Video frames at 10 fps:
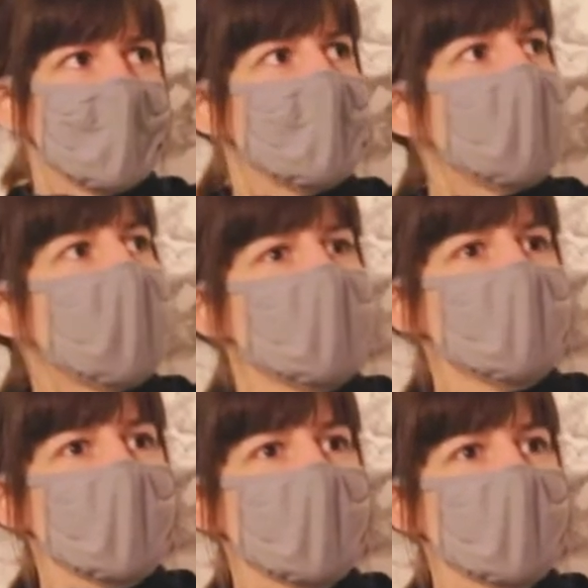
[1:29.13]
10
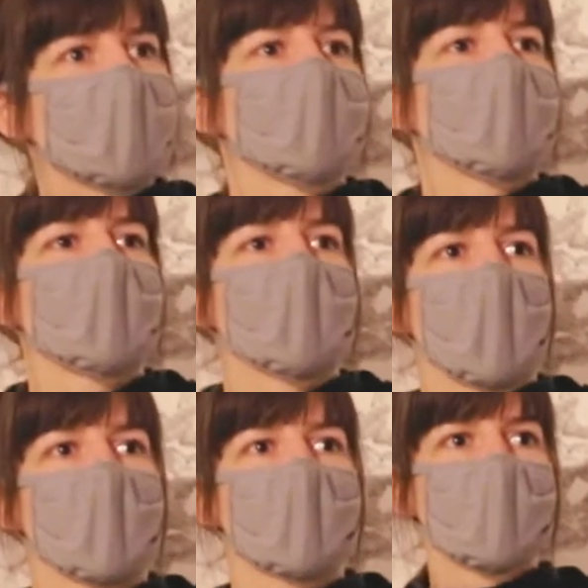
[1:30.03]
years worth of
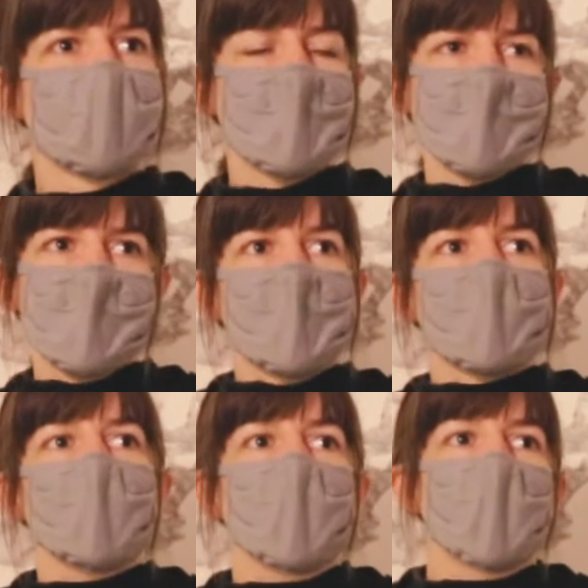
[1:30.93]
marks.
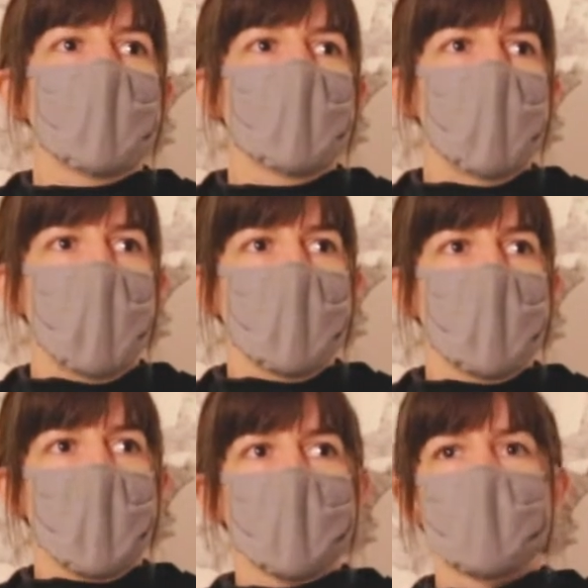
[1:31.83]
So 1
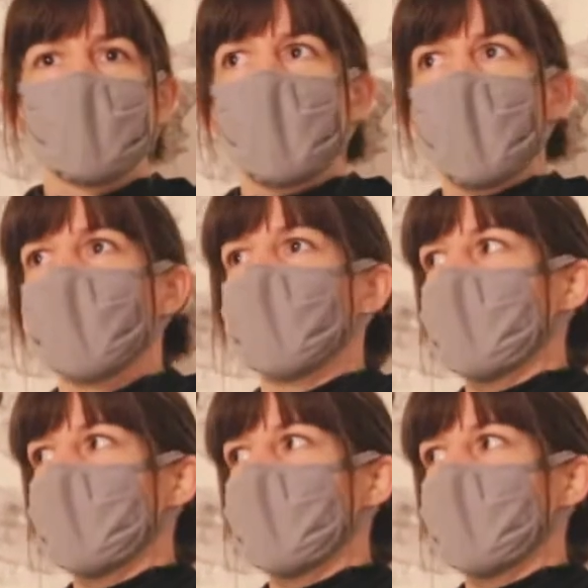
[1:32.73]
mark for every